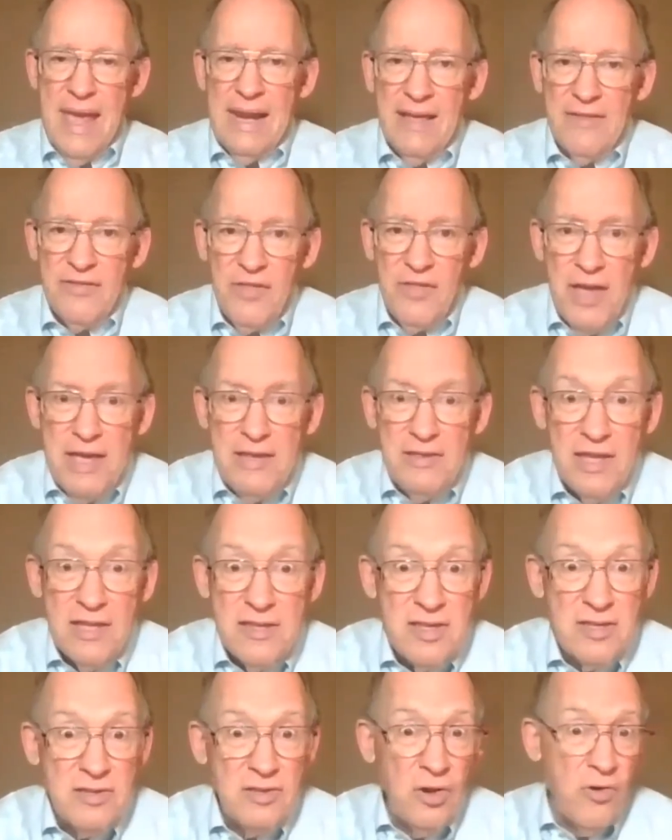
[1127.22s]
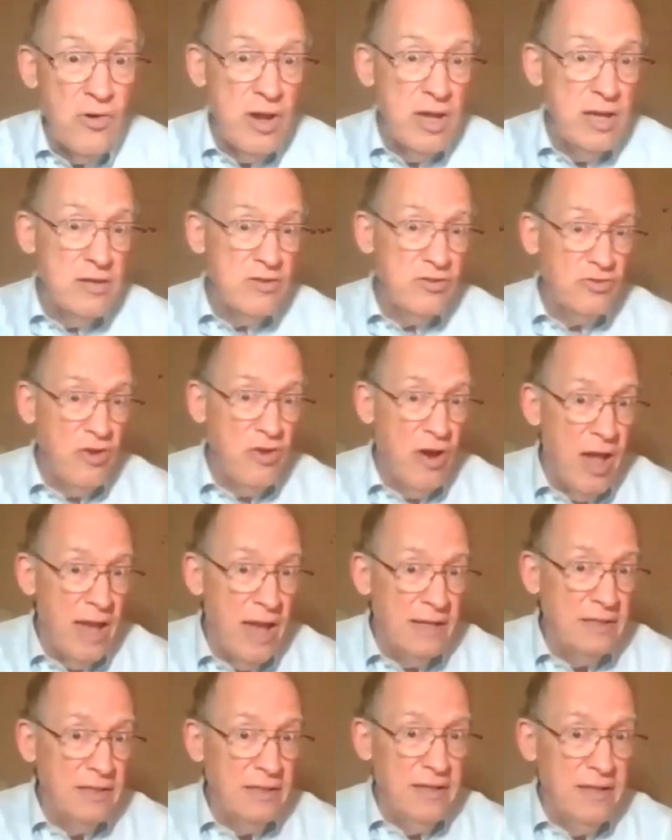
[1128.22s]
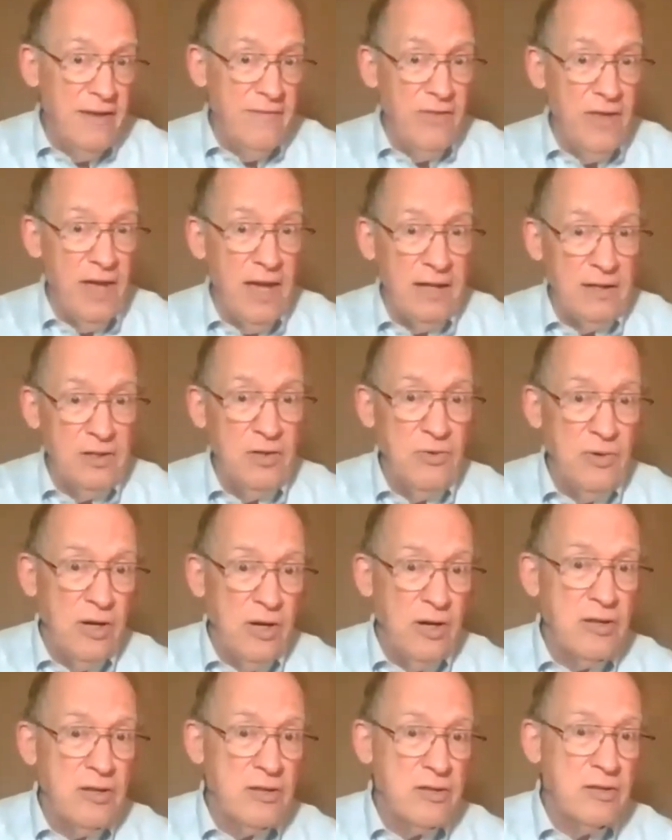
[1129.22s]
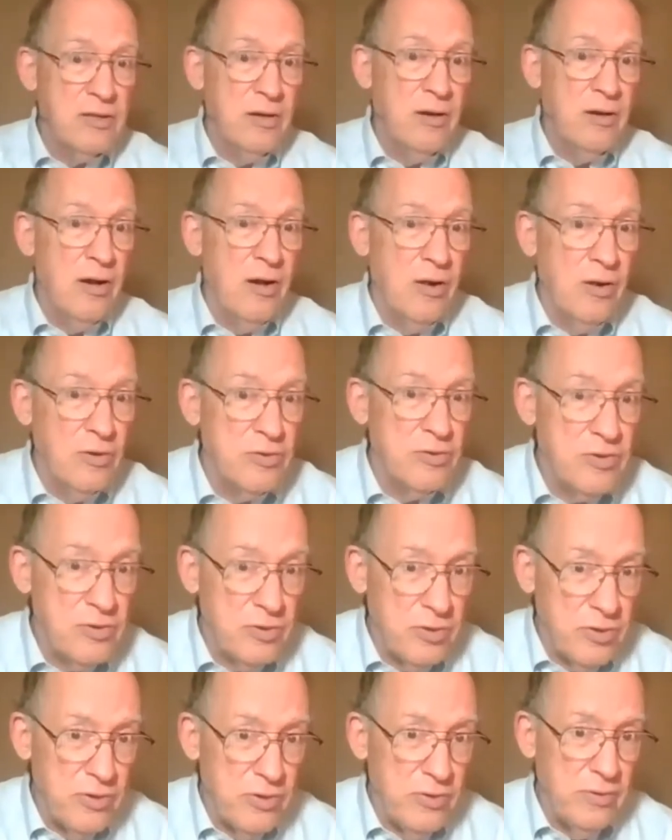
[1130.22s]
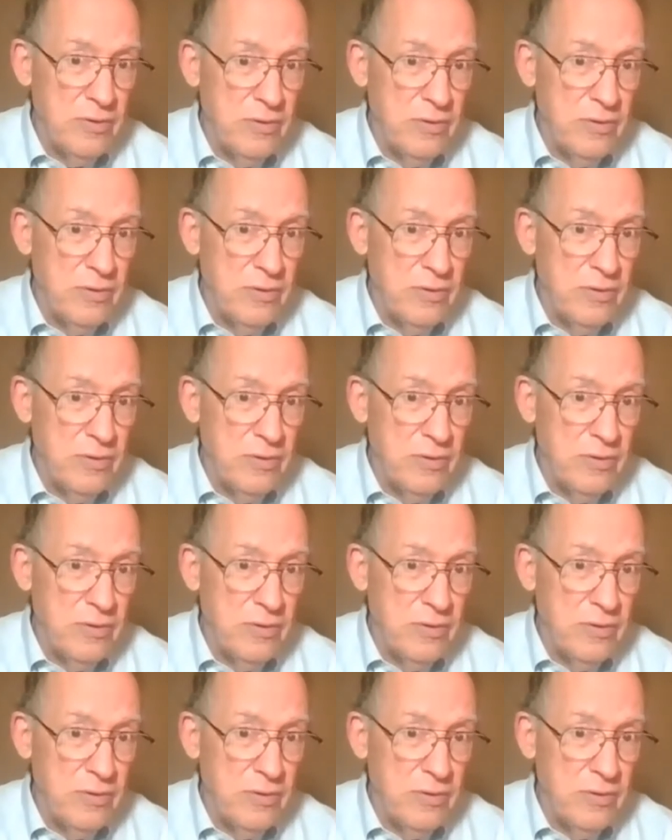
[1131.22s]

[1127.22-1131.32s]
And I think this story is trying to give that to us also.